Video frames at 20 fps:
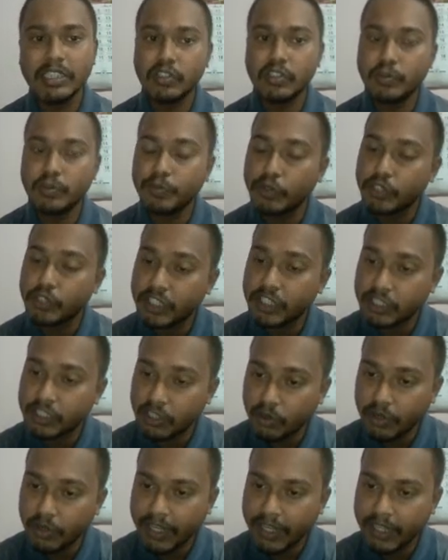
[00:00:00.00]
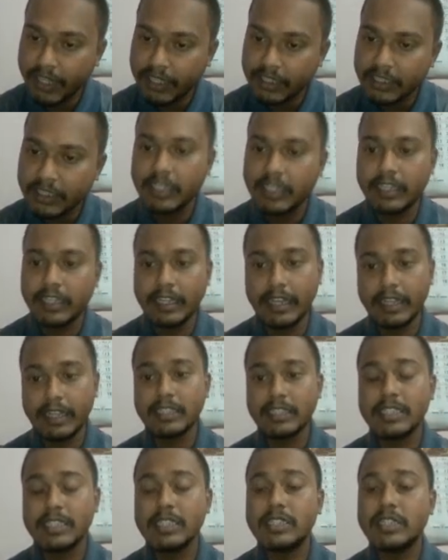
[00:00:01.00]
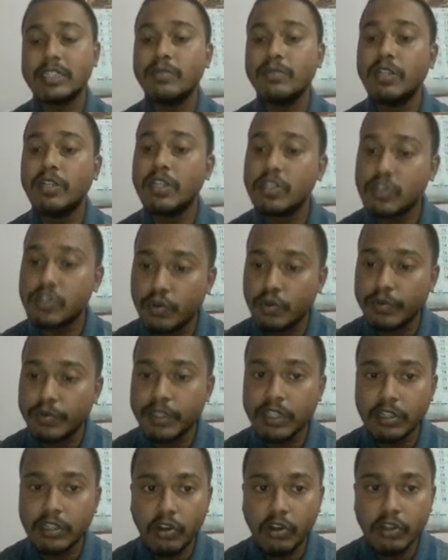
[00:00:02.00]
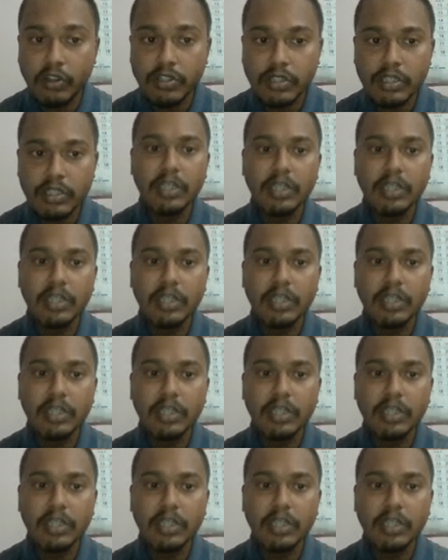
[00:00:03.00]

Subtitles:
To protect our health, in health system there are so many laws.